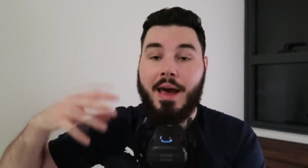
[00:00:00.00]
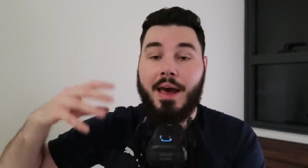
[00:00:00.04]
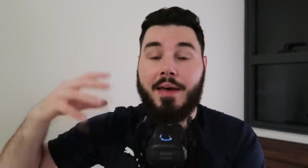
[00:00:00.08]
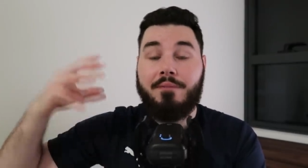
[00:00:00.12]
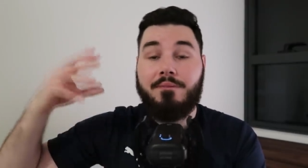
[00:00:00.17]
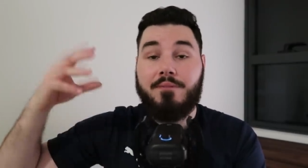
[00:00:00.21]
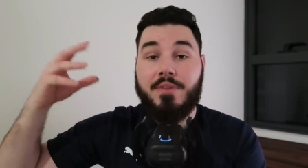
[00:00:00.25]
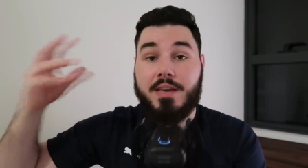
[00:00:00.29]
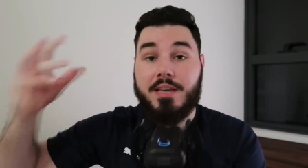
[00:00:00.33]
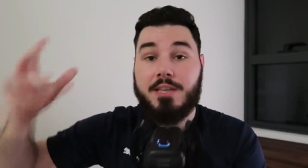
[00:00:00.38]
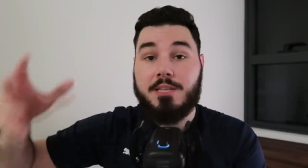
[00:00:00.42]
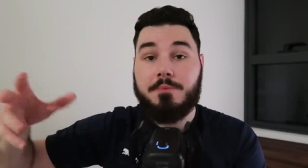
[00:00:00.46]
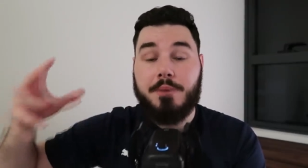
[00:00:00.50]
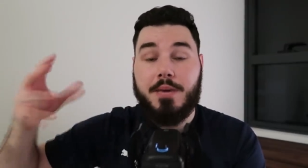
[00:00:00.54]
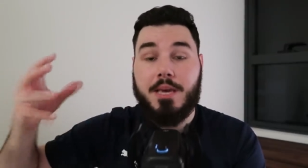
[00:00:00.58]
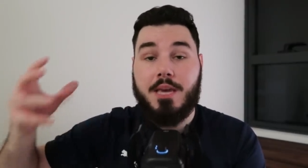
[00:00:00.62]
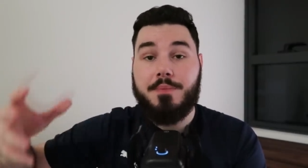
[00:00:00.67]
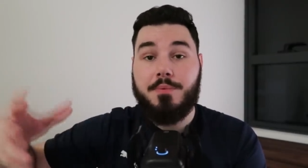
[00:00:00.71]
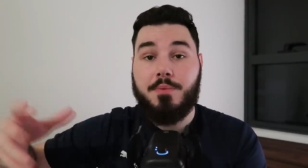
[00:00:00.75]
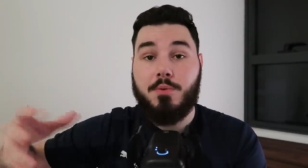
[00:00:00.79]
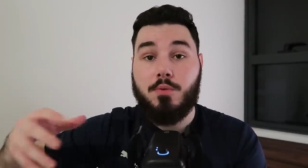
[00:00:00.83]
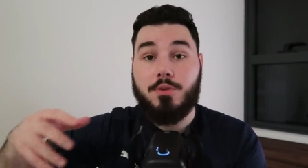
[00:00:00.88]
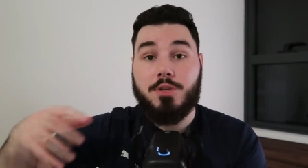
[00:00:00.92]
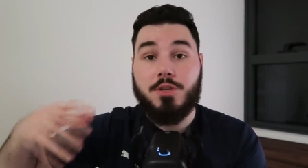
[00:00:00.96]
And these
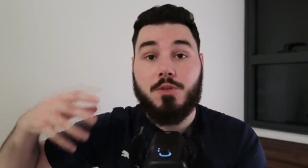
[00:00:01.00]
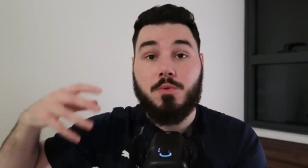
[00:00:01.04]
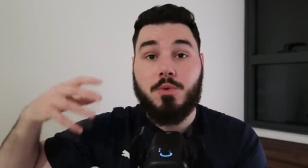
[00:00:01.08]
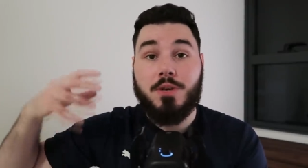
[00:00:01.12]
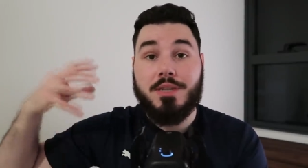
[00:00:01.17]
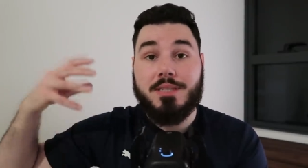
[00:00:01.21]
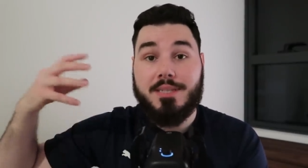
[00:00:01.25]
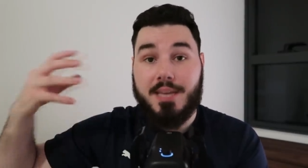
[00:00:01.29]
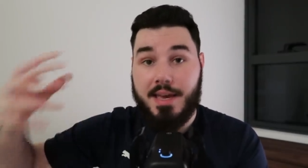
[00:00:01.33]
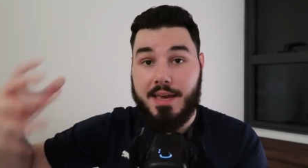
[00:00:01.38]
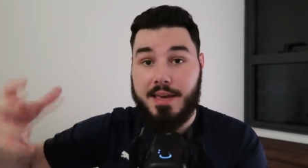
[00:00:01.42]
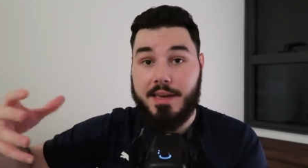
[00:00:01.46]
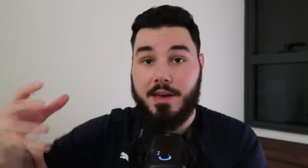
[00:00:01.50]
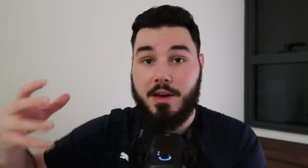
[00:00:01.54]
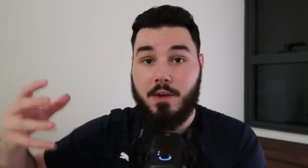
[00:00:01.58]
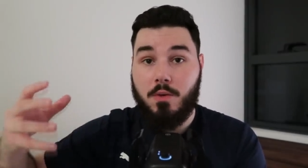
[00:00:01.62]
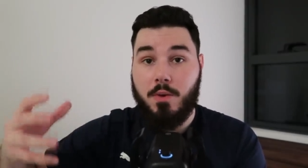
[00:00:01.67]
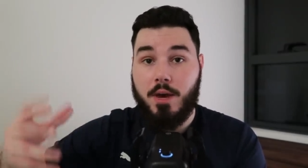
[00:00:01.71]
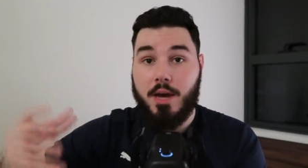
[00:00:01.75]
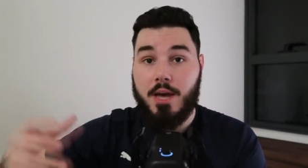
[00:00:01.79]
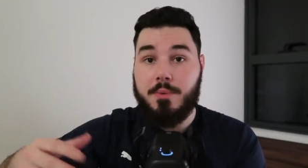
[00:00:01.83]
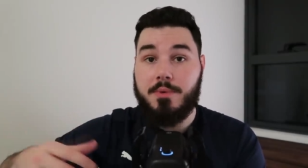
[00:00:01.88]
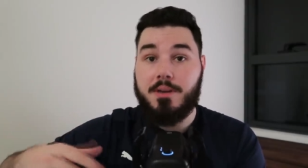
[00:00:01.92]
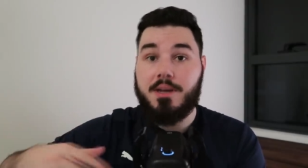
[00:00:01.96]
people just want to take it
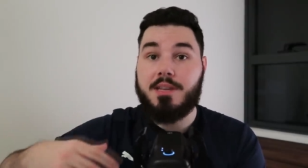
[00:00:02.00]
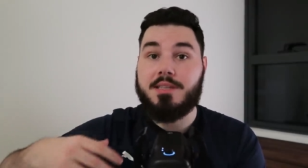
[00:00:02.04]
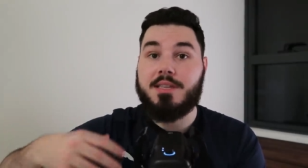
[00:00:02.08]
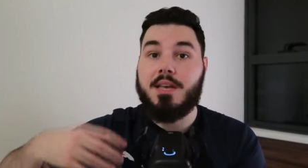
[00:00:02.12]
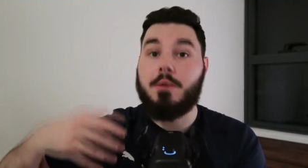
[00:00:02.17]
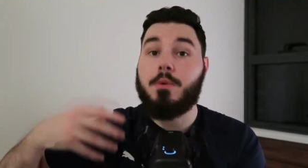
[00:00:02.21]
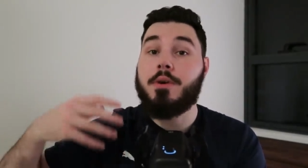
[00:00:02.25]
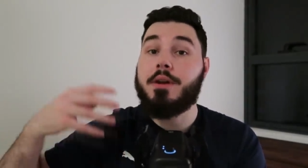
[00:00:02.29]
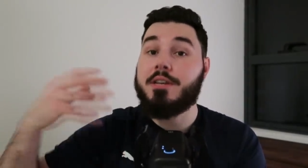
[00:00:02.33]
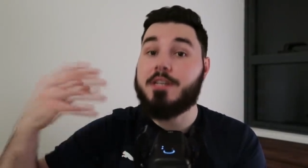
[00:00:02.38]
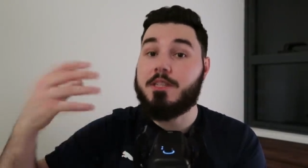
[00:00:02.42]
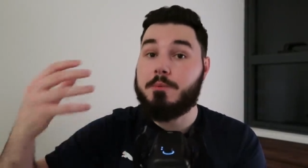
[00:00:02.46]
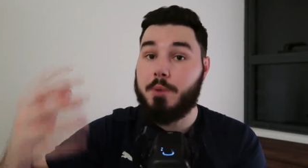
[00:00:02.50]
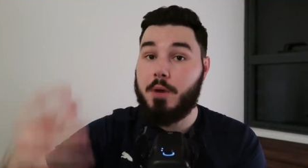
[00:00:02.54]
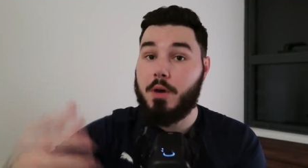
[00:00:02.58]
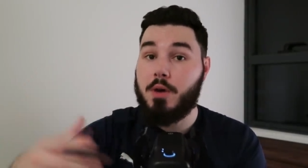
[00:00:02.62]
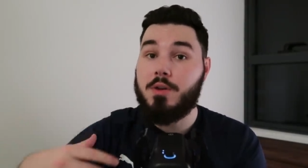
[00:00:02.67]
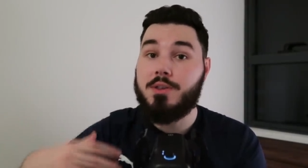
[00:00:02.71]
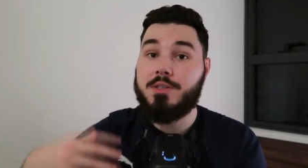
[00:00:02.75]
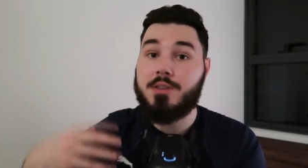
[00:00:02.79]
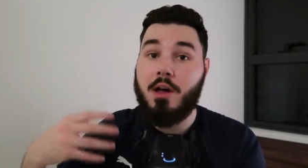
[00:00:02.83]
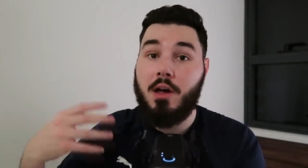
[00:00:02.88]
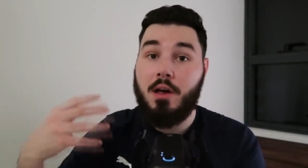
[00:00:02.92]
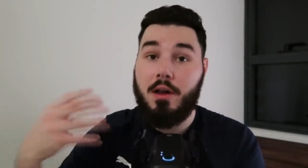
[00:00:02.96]
away because they want to
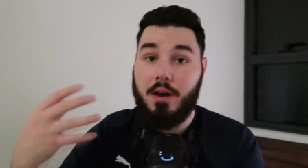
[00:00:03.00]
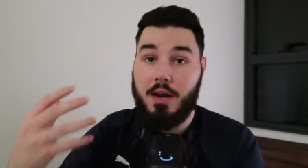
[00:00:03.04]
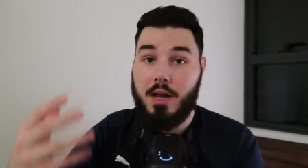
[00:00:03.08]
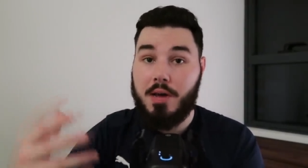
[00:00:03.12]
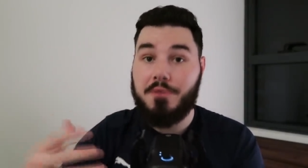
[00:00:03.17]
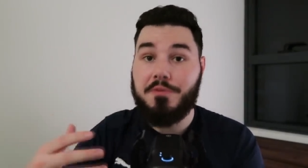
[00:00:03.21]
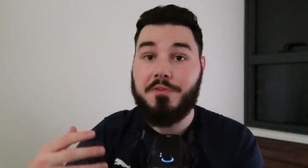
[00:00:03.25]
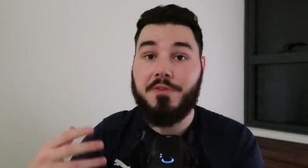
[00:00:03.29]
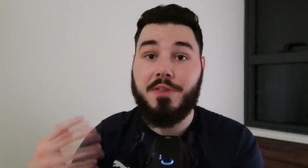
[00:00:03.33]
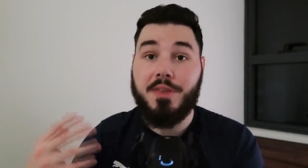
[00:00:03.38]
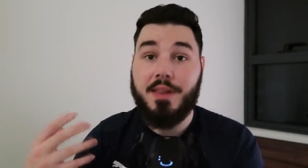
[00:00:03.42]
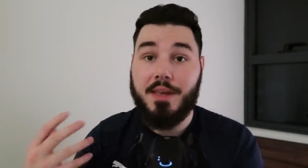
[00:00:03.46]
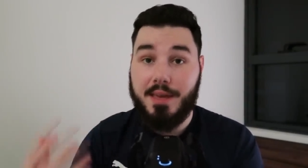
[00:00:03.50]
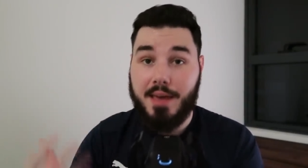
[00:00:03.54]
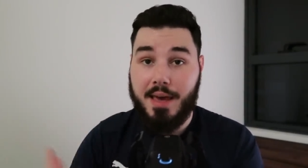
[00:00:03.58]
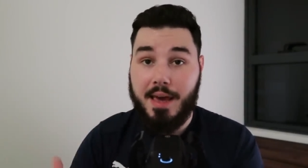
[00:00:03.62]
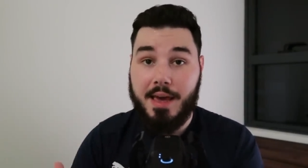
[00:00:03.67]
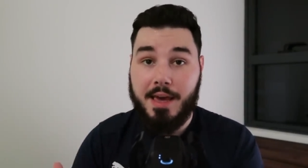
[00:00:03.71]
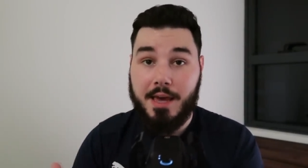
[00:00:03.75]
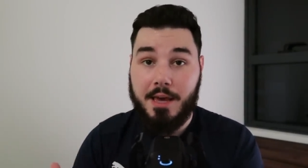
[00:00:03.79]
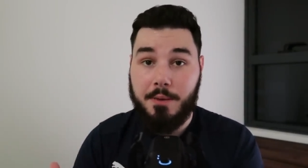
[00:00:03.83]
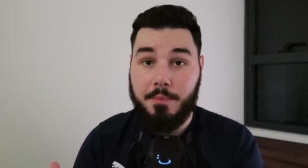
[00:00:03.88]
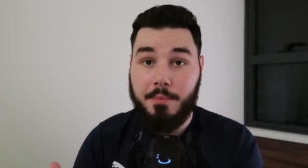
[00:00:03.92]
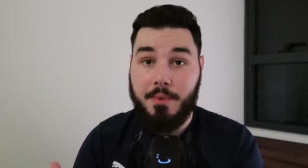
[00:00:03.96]
expose our love for the
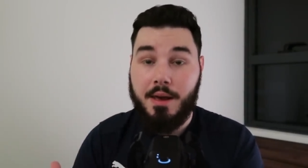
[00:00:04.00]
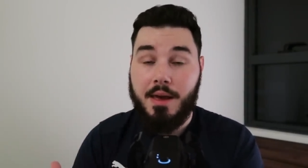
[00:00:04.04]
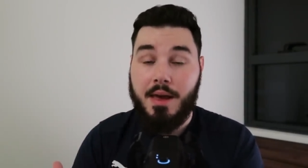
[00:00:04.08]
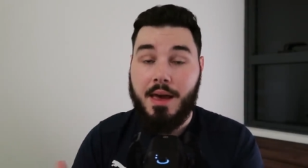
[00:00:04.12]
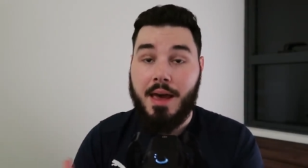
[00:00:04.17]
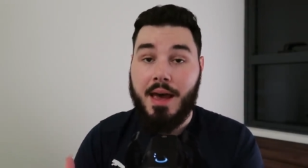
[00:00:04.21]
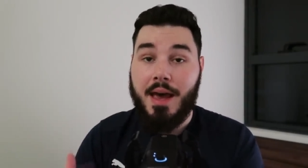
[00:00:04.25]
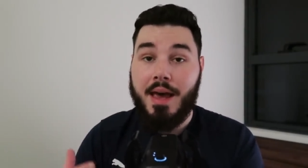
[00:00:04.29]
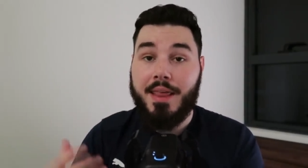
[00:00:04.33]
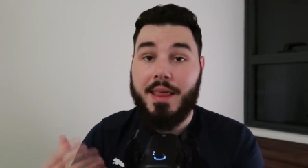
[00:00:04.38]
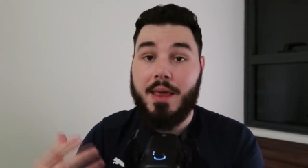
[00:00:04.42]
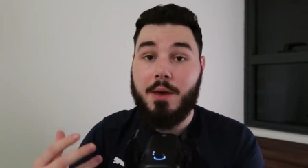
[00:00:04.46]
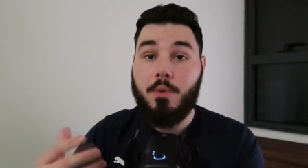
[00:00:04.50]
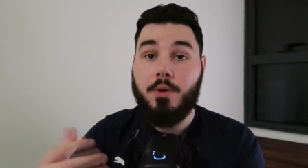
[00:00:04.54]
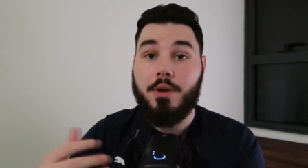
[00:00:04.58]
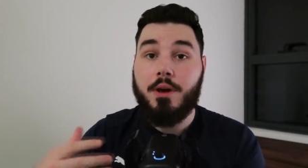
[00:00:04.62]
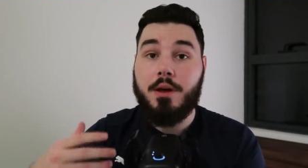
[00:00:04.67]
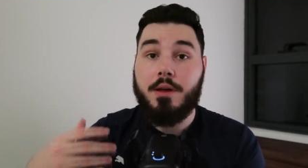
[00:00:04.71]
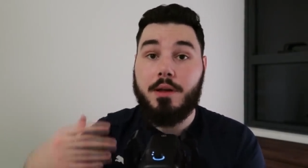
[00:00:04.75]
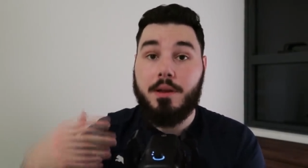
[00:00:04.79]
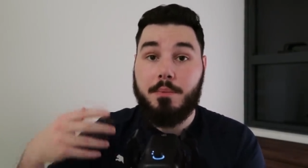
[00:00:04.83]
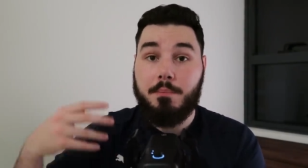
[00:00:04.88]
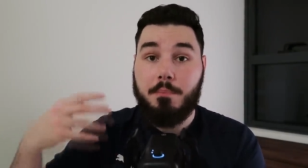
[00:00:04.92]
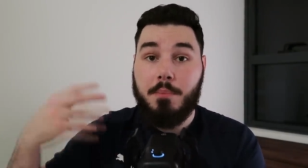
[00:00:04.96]
game and they want
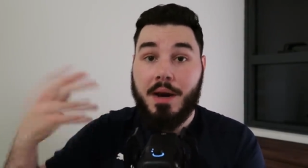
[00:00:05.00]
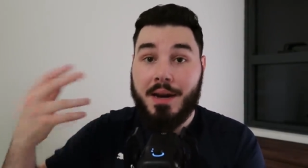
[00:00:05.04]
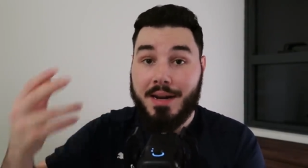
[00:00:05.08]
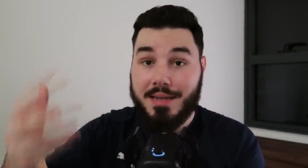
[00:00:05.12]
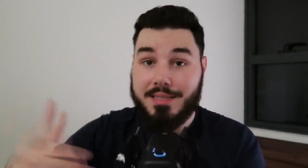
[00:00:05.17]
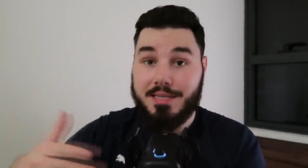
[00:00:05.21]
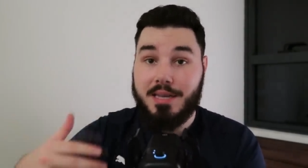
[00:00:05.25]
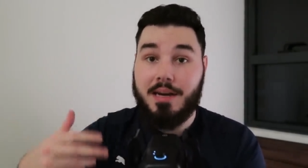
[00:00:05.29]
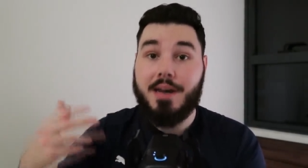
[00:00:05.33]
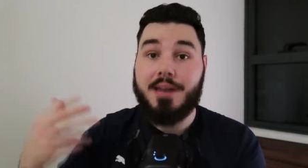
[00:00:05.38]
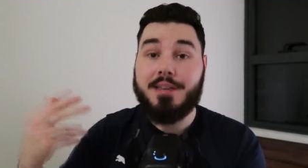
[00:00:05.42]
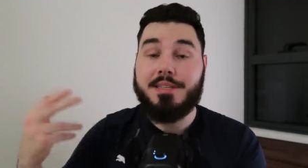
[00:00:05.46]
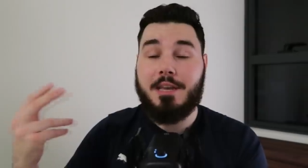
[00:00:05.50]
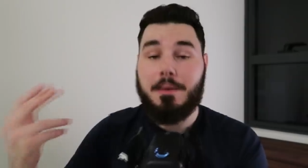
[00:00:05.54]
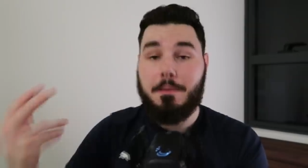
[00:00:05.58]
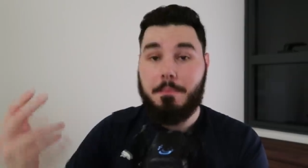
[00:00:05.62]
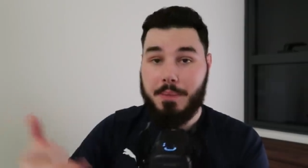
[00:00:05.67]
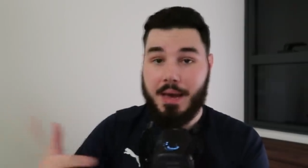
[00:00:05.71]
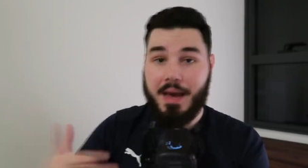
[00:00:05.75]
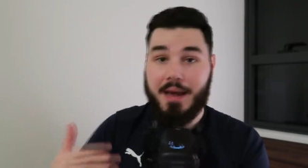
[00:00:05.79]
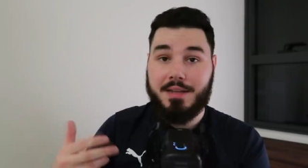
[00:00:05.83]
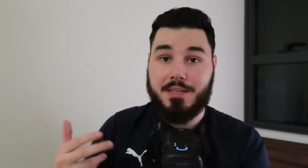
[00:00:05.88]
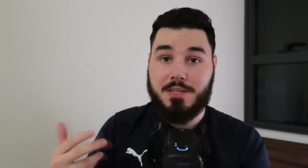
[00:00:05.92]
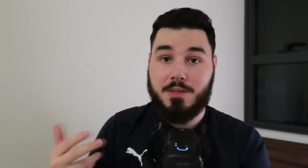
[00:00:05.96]
to monetize it
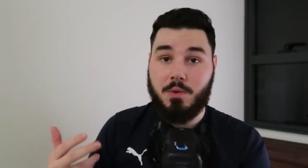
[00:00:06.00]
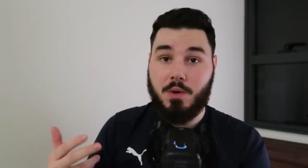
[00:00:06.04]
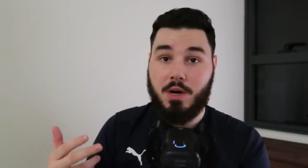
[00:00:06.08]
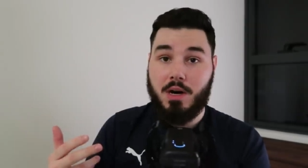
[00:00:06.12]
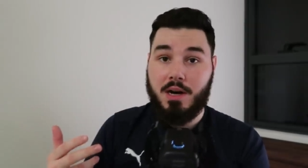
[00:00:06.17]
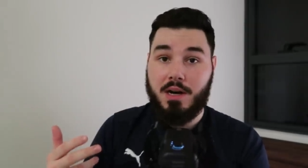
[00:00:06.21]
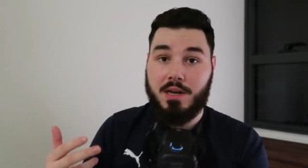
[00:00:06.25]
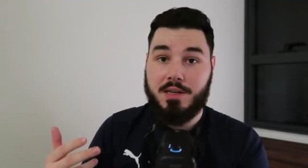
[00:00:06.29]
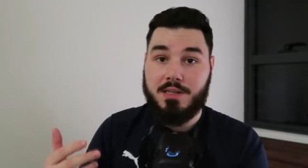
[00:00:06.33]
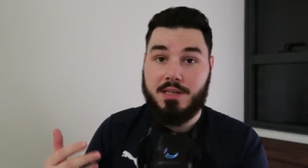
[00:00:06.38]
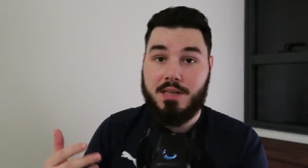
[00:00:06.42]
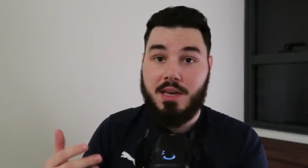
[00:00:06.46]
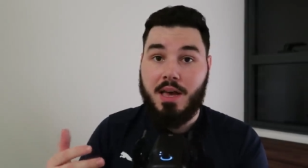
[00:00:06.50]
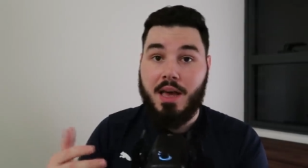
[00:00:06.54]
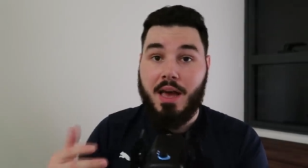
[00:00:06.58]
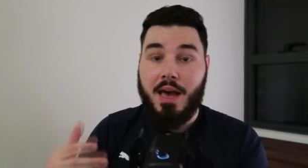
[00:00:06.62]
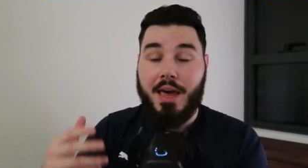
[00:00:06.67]
back to us.